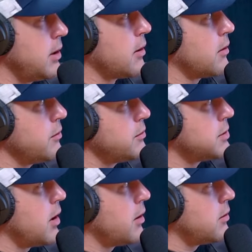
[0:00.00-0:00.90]
includes
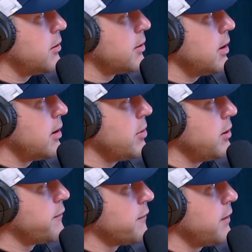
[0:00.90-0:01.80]
$139
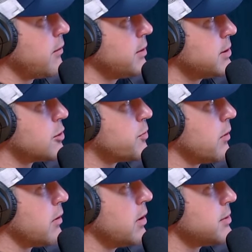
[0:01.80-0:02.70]
million for VA research
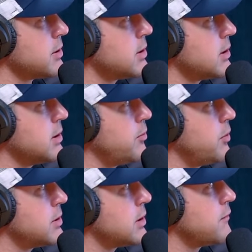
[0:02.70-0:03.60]
programs and
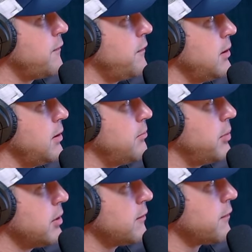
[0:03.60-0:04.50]
$16.6
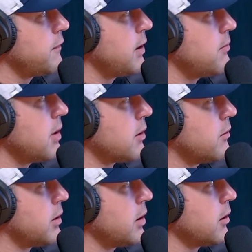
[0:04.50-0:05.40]
billion for VA
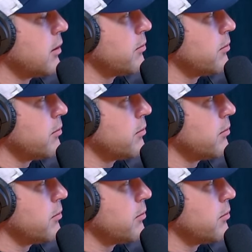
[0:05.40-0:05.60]
medical care